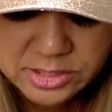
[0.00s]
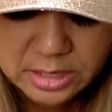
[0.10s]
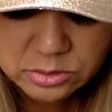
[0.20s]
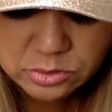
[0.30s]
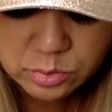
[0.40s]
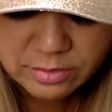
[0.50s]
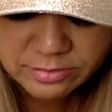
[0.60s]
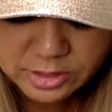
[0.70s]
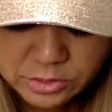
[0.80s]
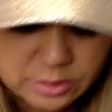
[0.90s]
that to
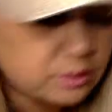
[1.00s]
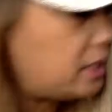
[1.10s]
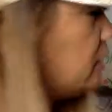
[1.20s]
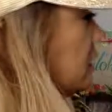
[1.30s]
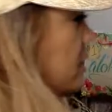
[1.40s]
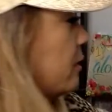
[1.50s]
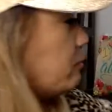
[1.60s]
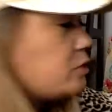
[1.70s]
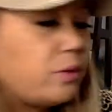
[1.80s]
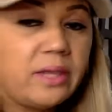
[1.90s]
1,200. Okay,
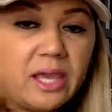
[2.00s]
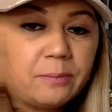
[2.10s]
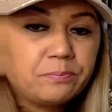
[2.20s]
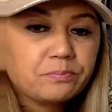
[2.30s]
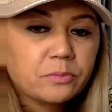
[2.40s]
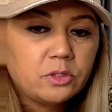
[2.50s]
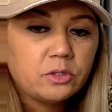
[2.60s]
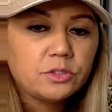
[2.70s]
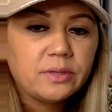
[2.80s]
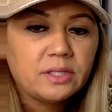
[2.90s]
so again,
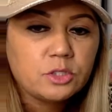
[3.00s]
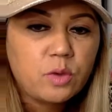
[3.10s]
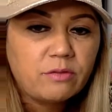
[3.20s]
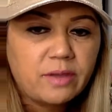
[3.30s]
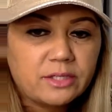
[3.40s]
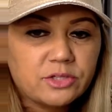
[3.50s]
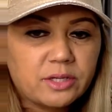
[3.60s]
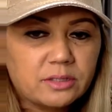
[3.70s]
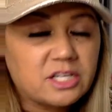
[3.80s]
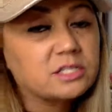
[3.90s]
you doing the
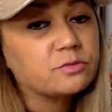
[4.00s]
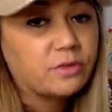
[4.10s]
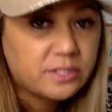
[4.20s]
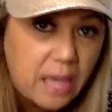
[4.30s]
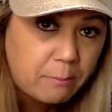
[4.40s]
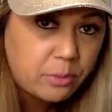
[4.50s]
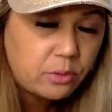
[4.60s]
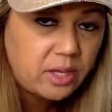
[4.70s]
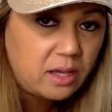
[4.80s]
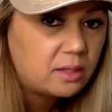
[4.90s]
1,200, just for example,
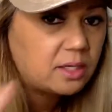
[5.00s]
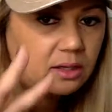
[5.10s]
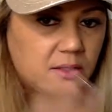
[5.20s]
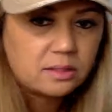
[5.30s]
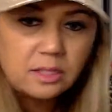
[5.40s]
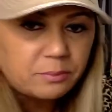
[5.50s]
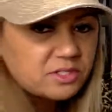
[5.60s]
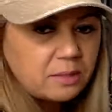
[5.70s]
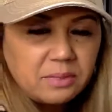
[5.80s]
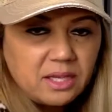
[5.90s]
okay, the numbers
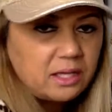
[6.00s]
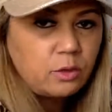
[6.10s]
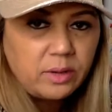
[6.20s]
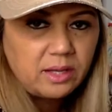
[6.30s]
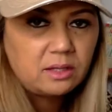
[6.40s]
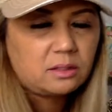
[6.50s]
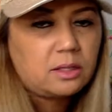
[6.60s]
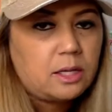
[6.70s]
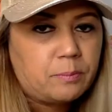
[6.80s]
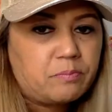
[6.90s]
can be anyway,
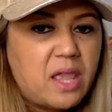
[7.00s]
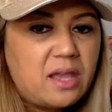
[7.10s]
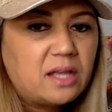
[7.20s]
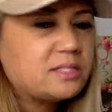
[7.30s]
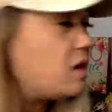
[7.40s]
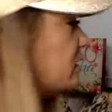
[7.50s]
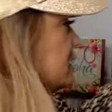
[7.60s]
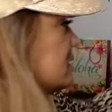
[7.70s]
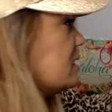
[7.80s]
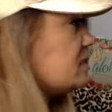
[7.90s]
as long
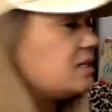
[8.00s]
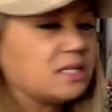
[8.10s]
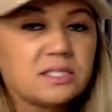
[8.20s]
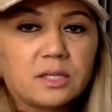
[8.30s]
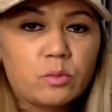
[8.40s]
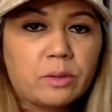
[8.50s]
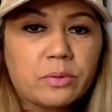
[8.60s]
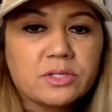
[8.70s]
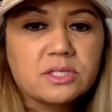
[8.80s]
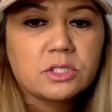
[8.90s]
as it doesn't exceed 1
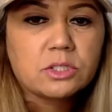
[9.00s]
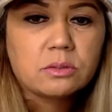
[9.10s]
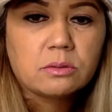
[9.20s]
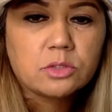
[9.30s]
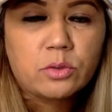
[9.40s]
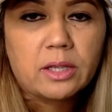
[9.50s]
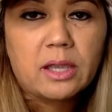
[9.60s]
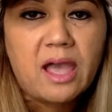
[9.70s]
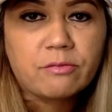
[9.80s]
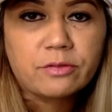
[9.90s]
person doing
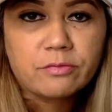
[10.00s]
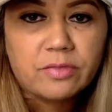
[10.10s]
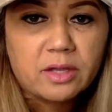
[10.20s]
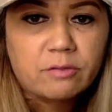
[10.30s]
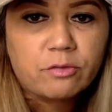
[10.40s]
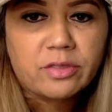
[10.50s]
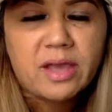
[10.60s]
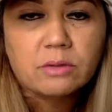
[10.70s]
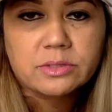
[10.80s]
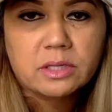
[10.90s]
half of the
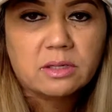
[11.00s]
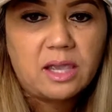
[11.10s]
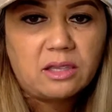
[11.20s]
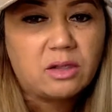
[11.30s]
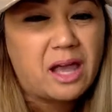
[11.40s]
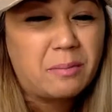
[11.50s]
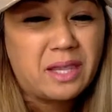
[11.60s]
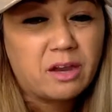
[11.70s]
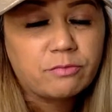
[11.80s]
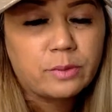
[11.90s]
4,000. Okay, you got to be
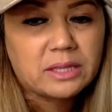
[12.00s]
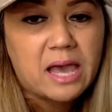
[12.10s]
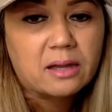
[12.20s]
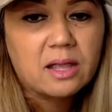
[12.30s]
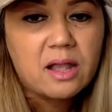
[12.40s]
careful with that.